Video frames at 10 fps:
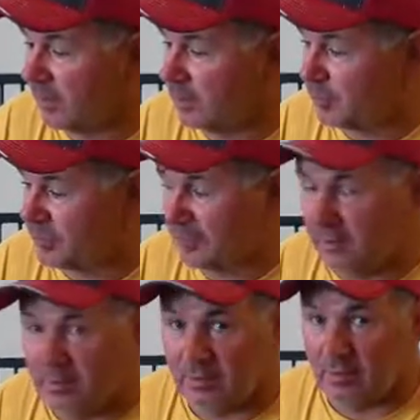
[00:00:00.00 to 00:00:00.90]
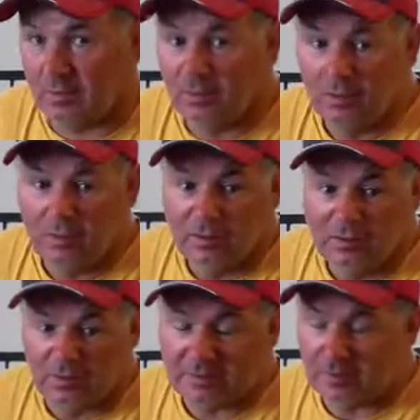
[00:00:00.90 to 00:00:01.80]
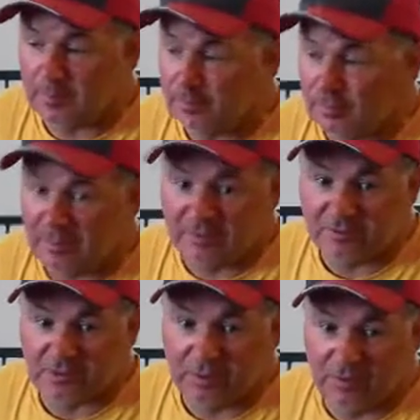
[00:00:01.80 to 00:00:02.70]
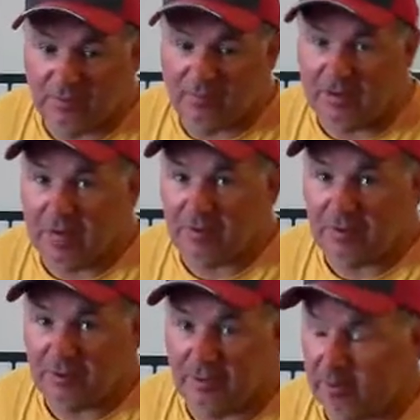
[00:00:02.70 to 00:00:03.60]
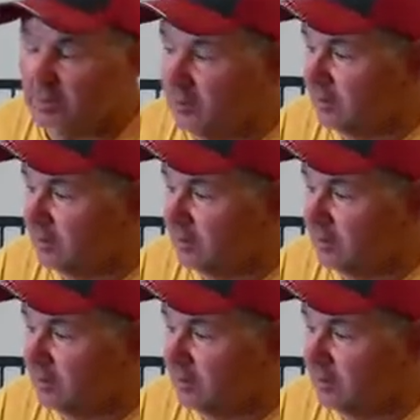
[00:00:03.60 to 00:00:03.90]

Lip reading: and pretty little, it's a pretty controlled environment here.